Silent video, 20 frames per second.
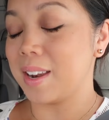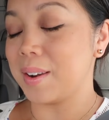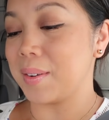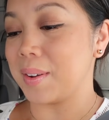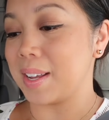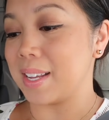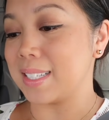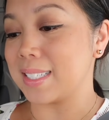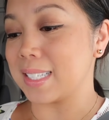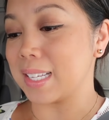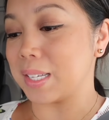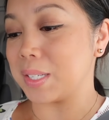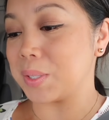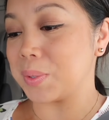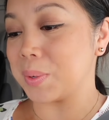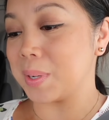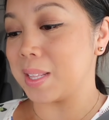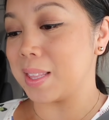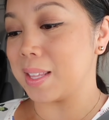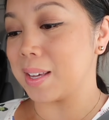Anyways, I
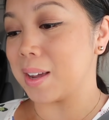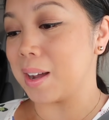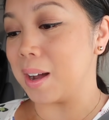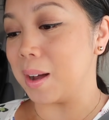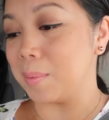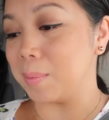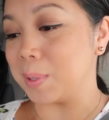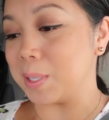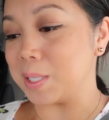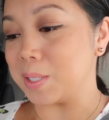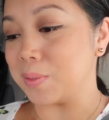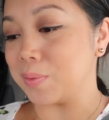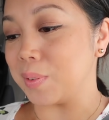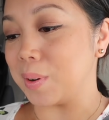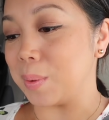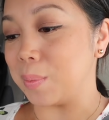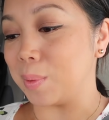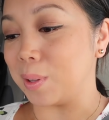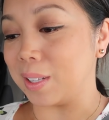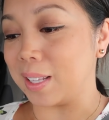was reading the comments
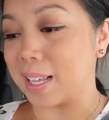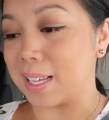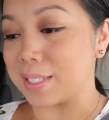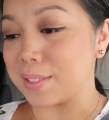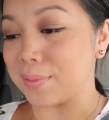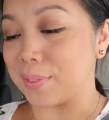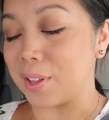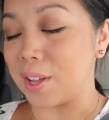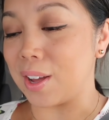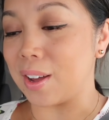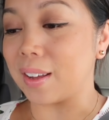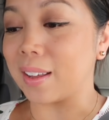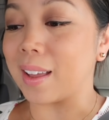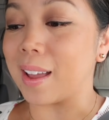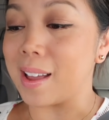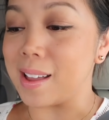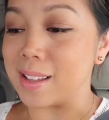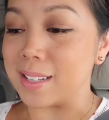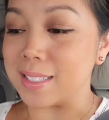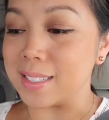from the last
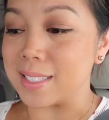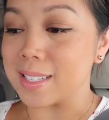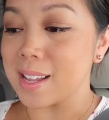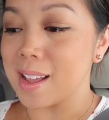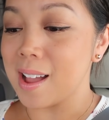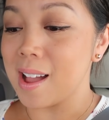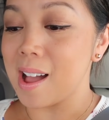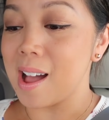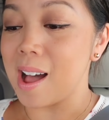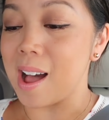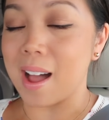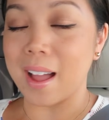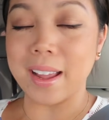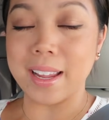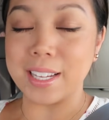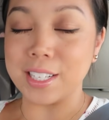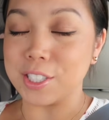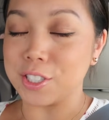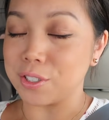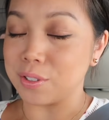vlog and
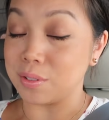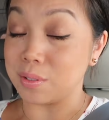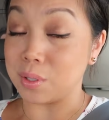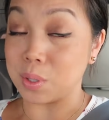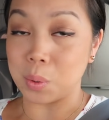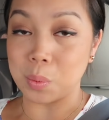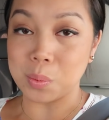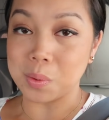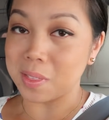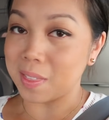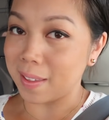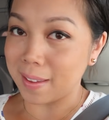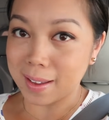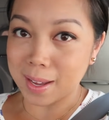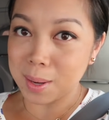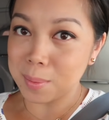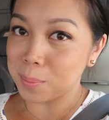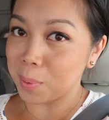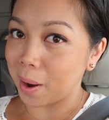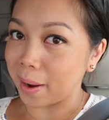I don't
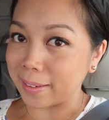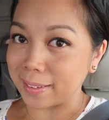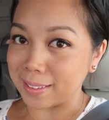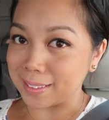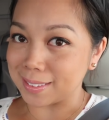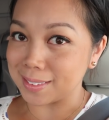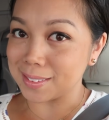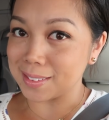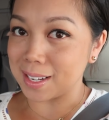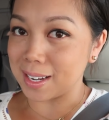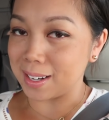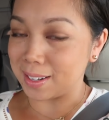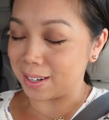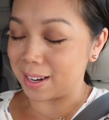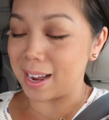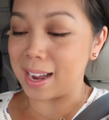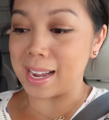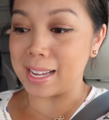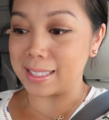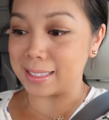think I'm pregnant.
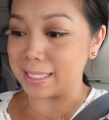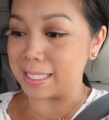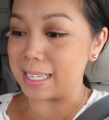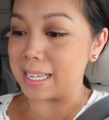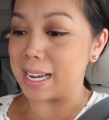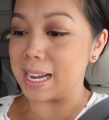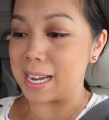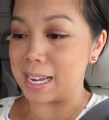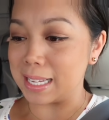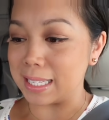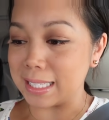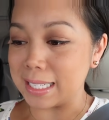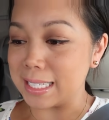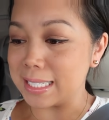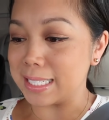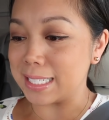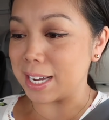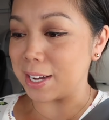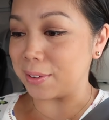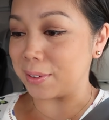I highly,
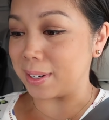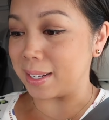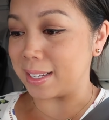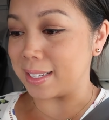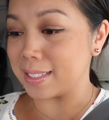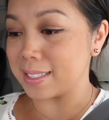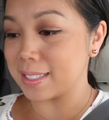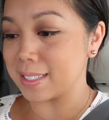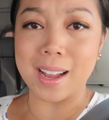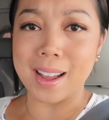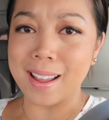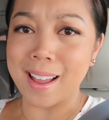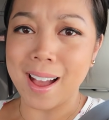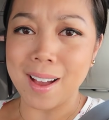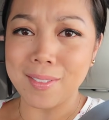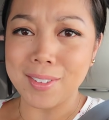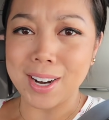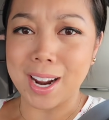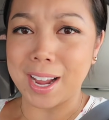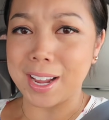highly doubt it. I
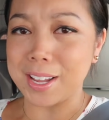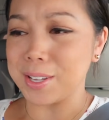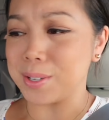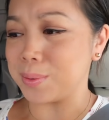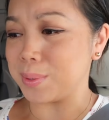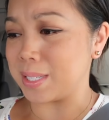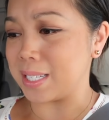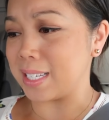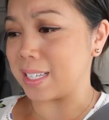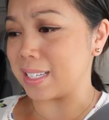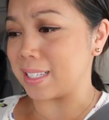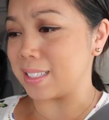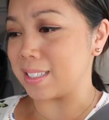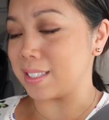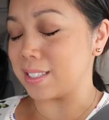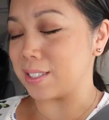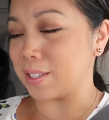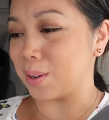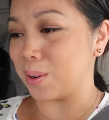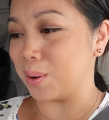have an I U D in,
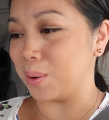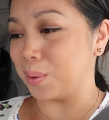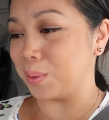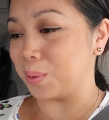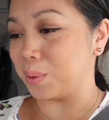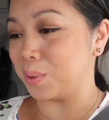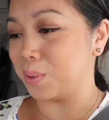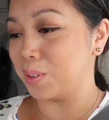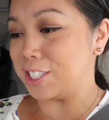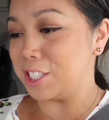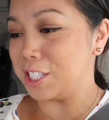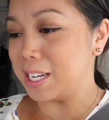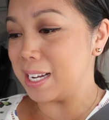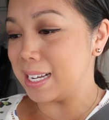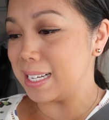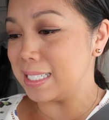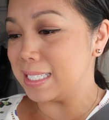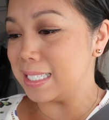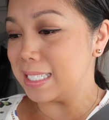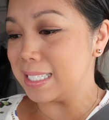so the
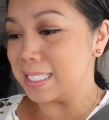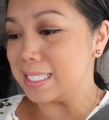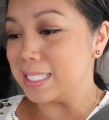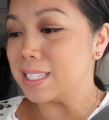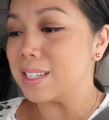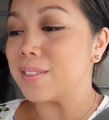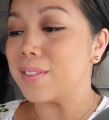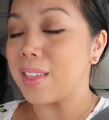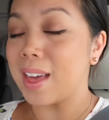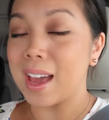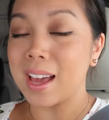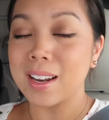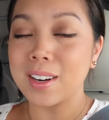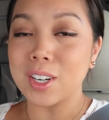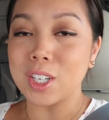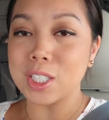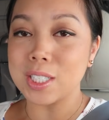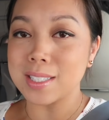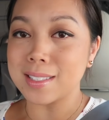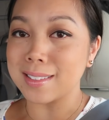chances of that
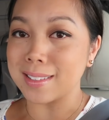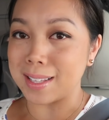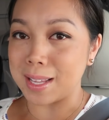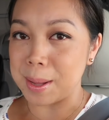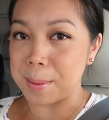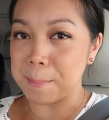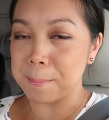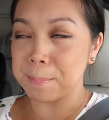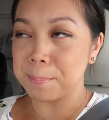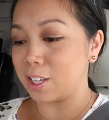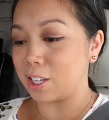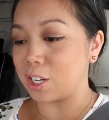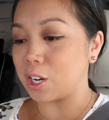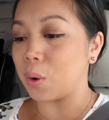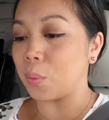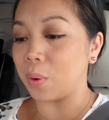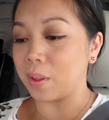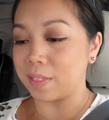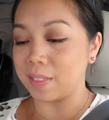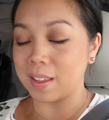are slim. You
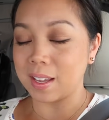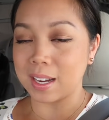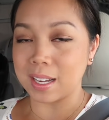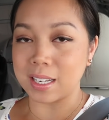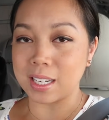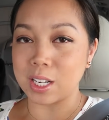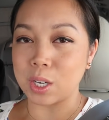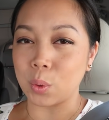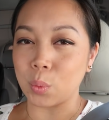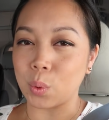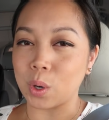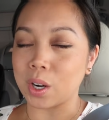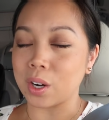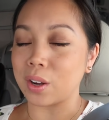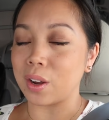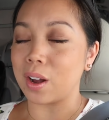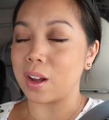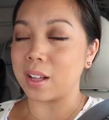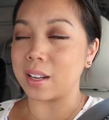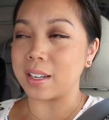know, one thing I need to
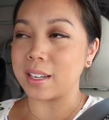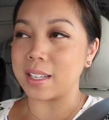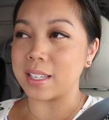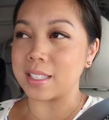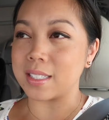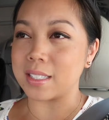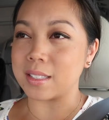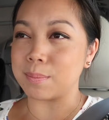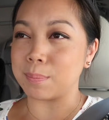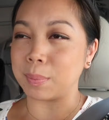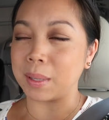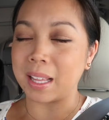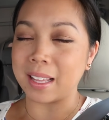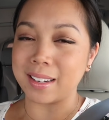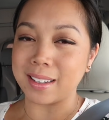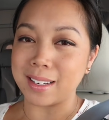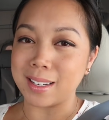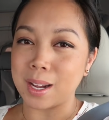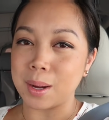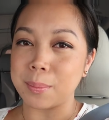work on is
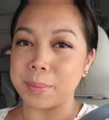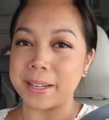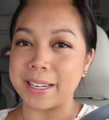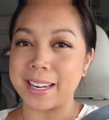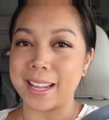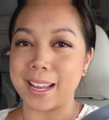planning out my